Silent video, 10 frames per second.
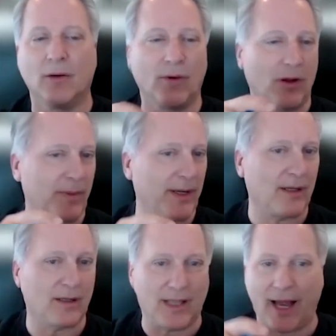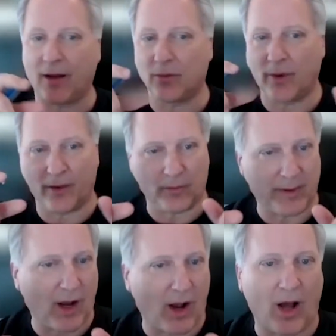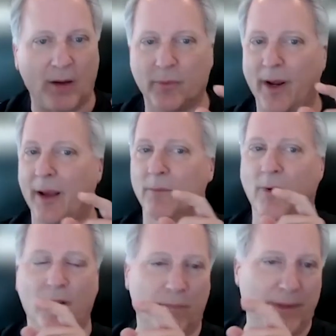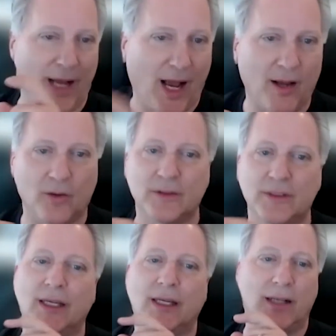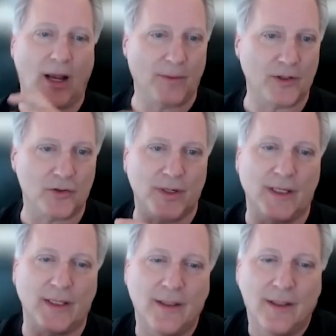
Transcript: whether it be cloud, whether it be on-prem, whether it be IoT, and how we treat it.